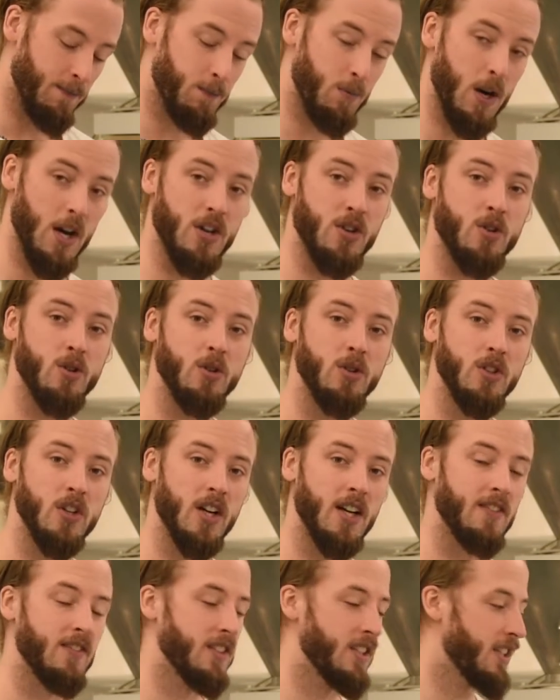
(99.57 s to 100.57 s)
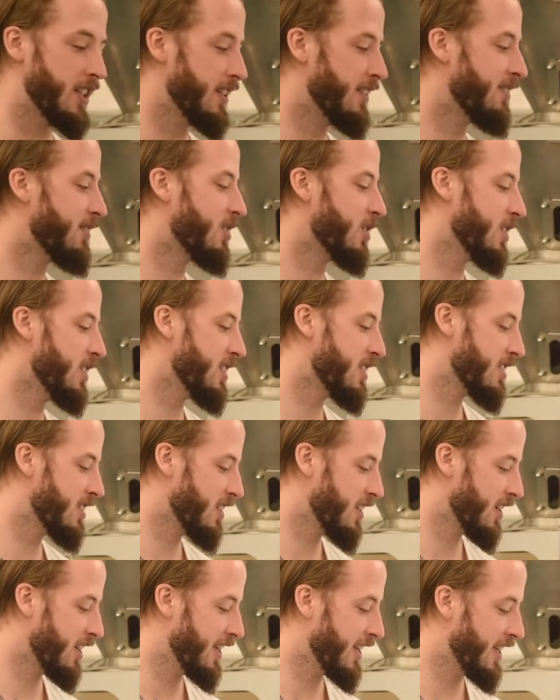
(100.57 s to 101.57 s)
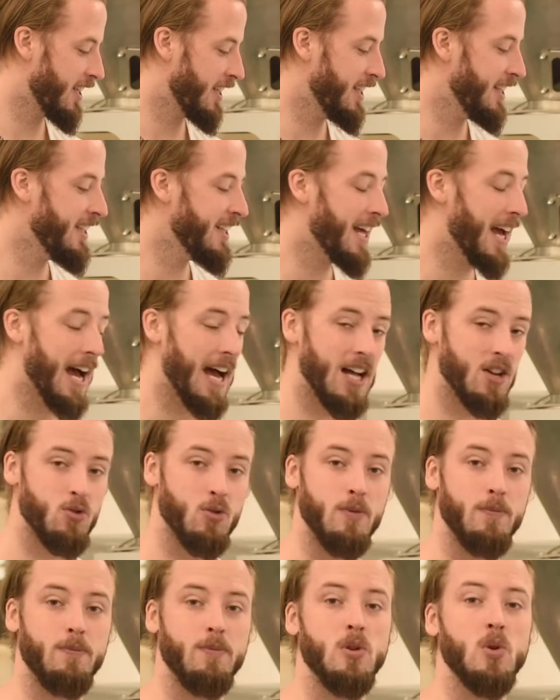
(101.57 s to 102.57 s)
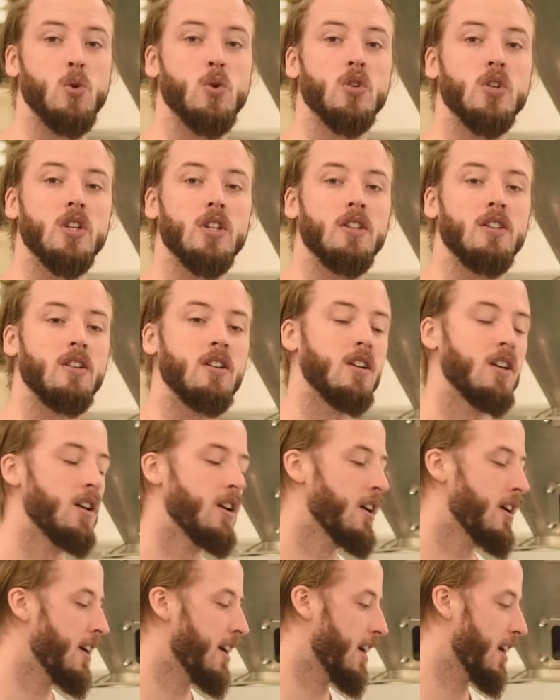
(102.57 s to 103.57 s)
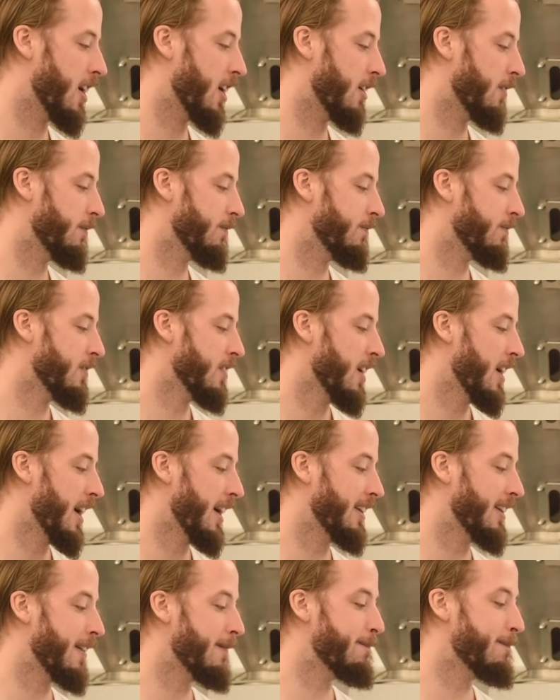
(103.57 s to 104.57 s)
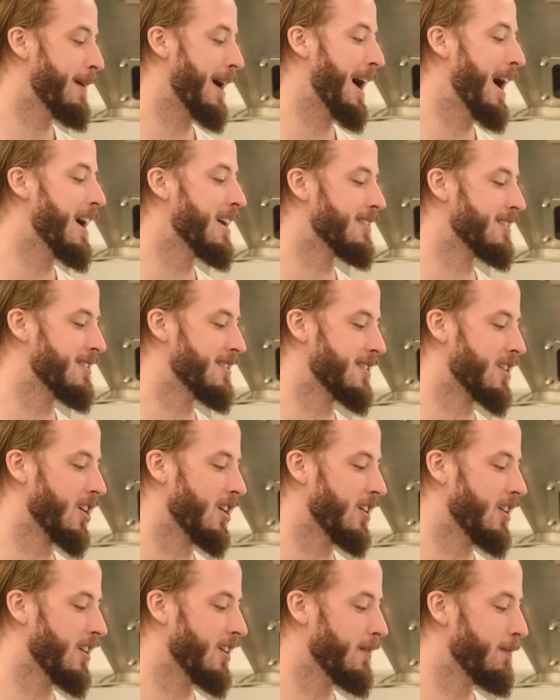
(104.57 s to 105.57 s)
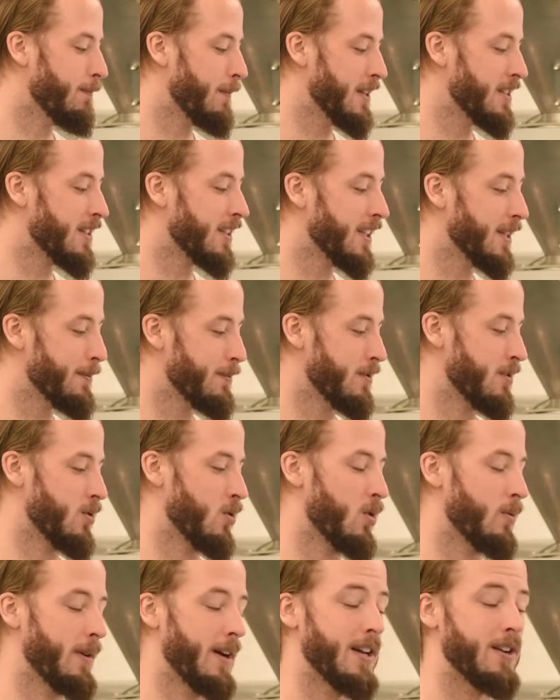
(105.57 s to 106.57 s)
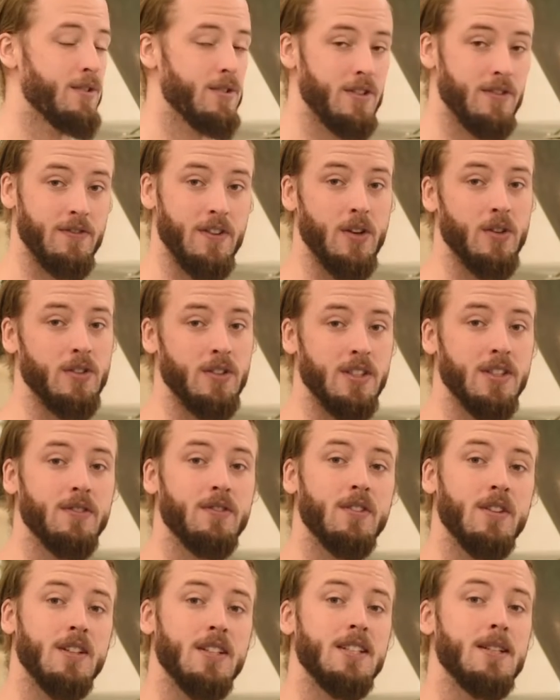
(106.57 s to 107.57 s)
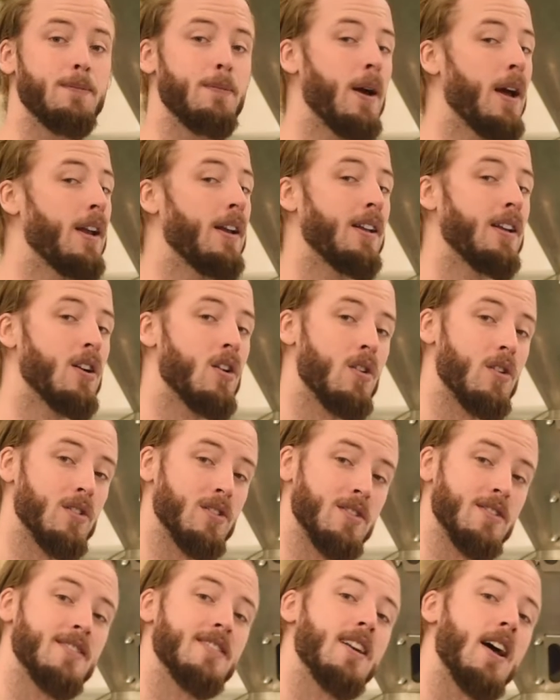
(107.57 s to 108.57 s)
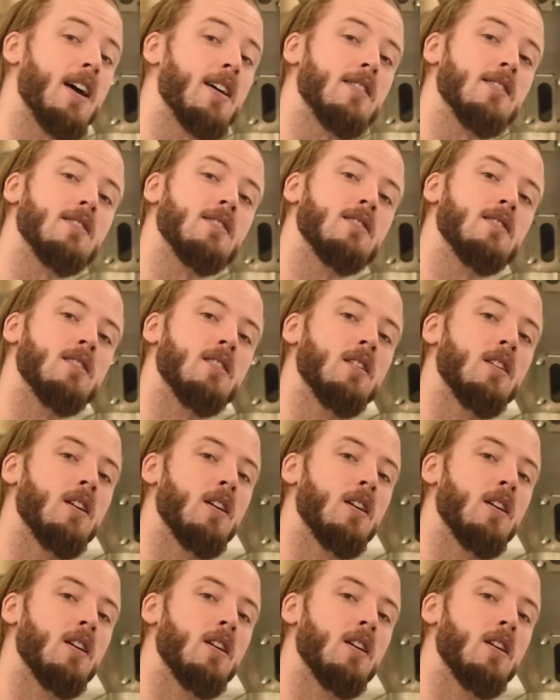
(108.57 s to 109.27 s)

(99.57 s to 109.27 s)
pressure, you're going to have a different heat attribution, and that mass is going to basically absorb energy very differently depending on size,